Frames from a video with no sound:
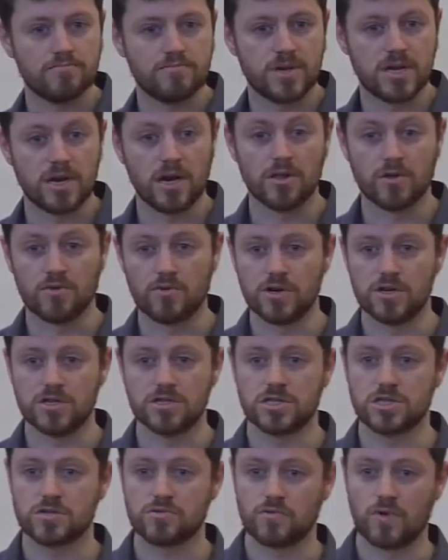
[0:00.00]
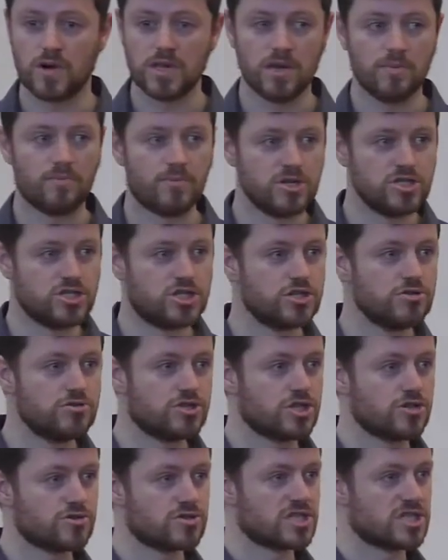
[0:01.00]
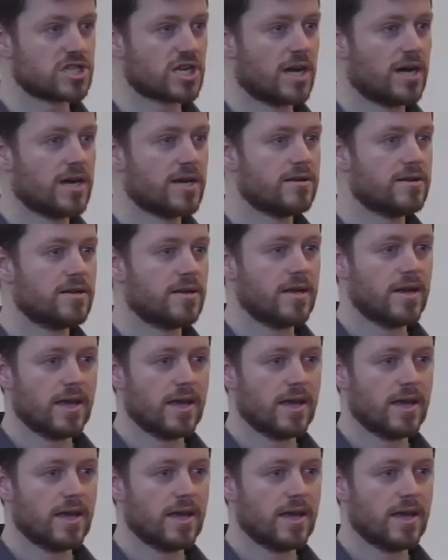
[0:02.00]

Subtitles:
In other words, when you produce your design,